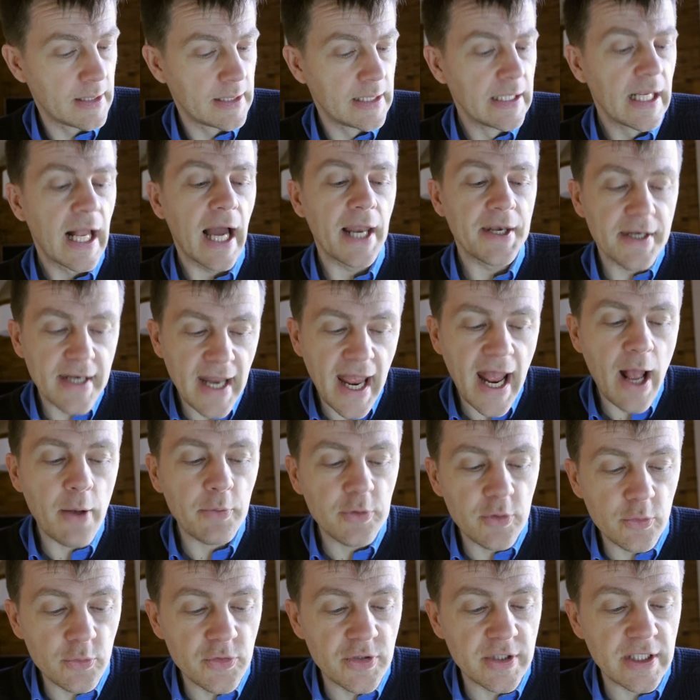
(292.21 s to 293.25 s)
And now
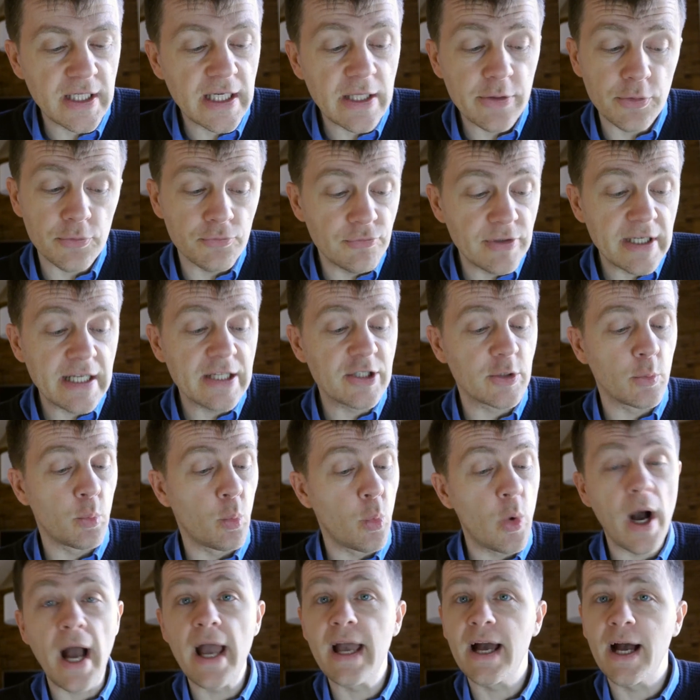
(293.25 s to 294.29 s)
you see the reason
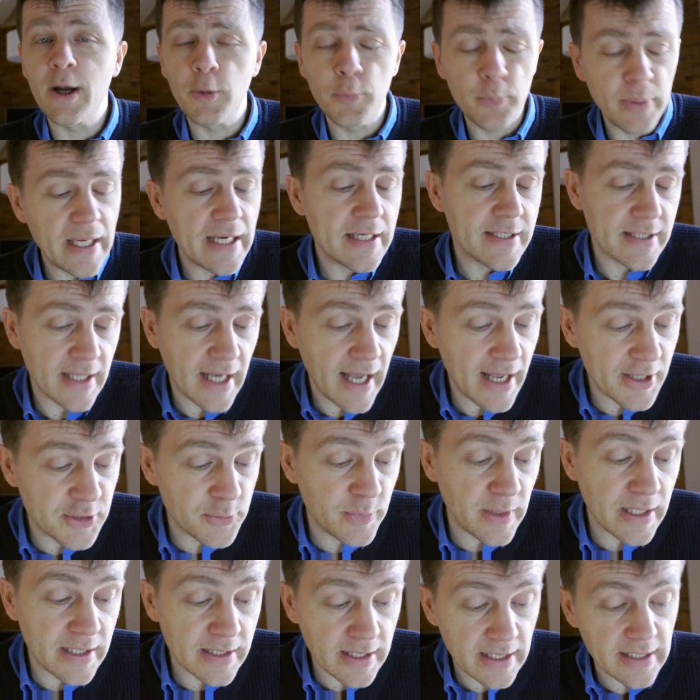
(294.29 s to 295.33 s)
why our Peter has
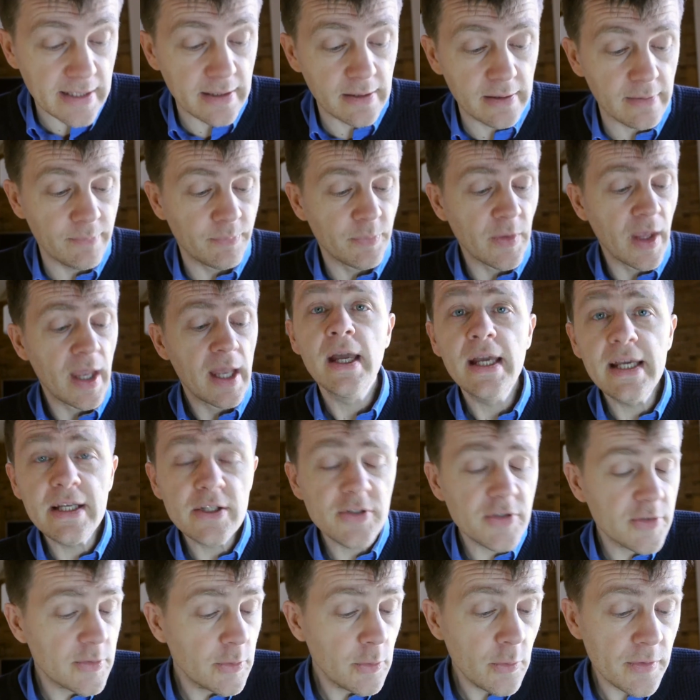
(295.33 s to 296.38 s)
been ill. He
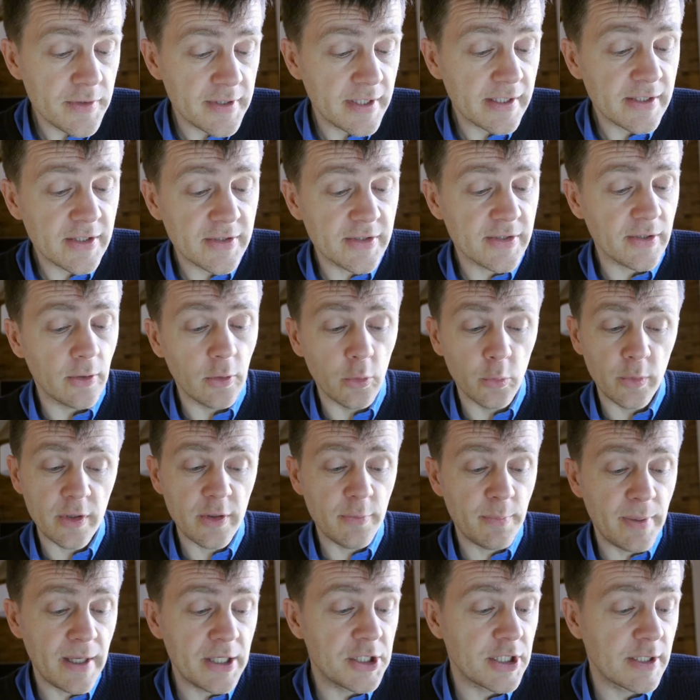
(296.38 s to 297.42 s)
soothes his soul with
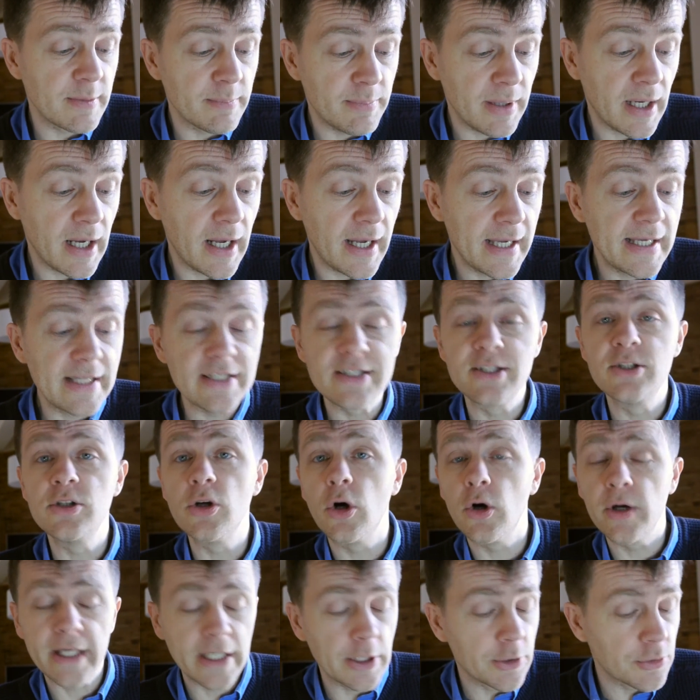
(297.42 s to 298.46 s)
pigeon pie, his
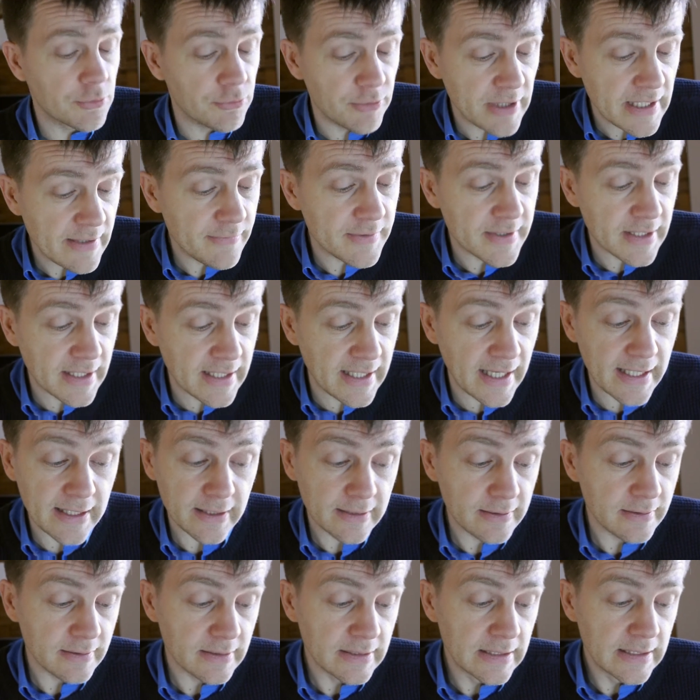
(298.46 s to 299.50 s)
gnawing grief to
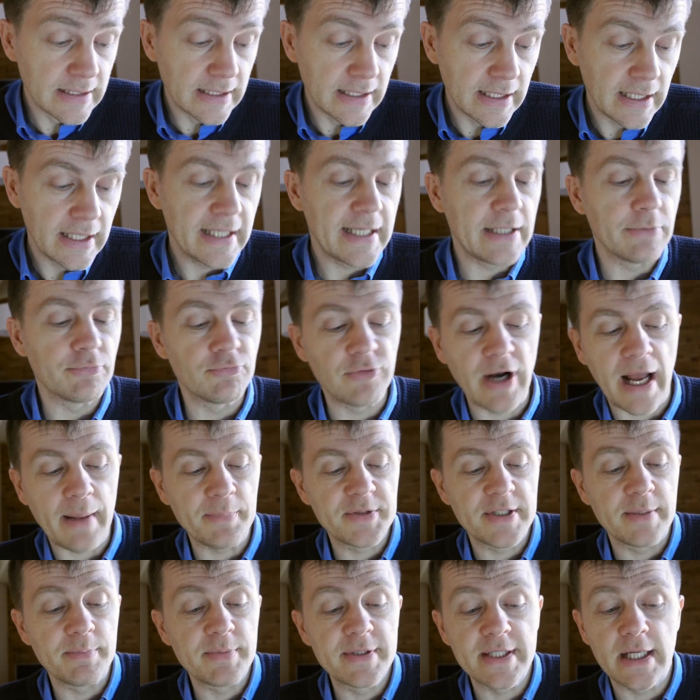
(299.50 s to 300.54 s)
kill. He
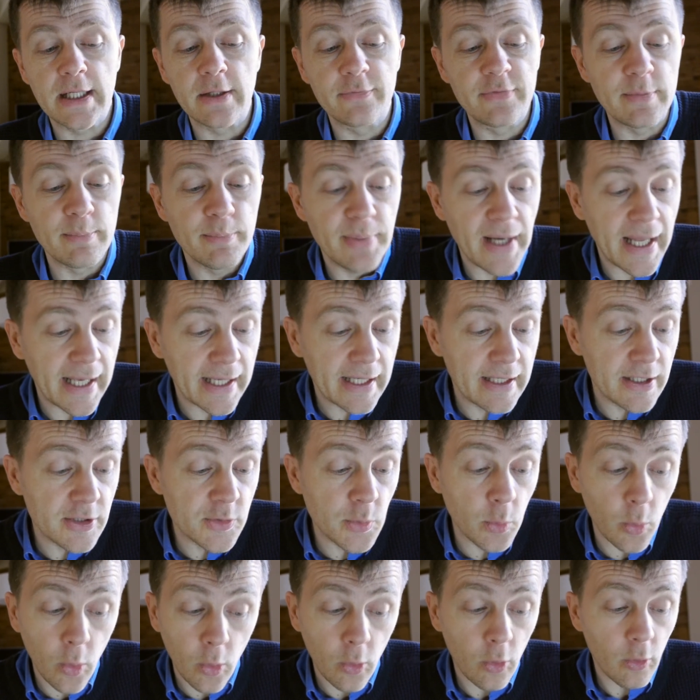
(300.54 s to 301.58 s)
wraps himself in blankets
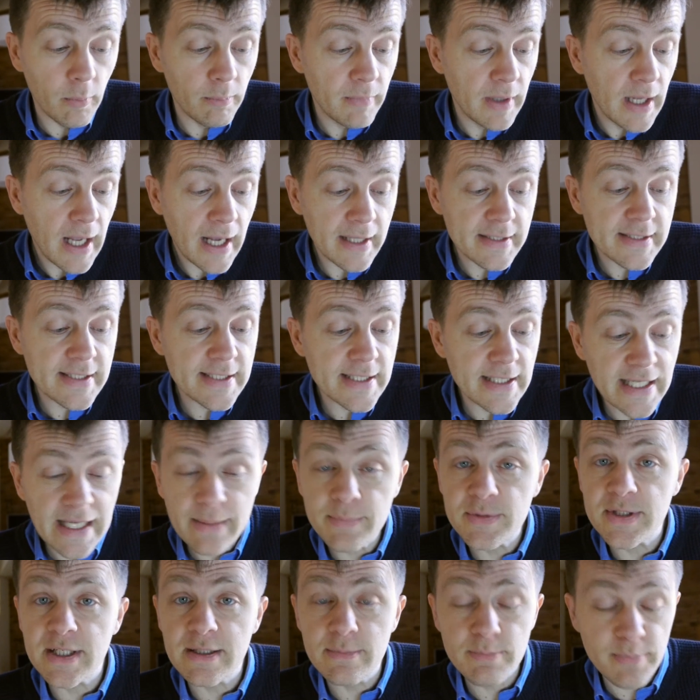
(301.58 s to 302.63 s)
warm and
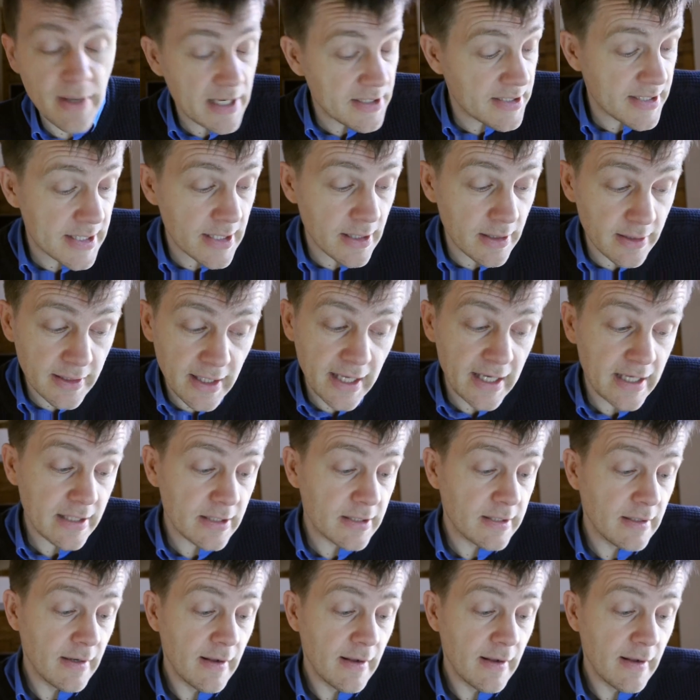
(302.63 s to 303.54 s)
sleeps in bed till late,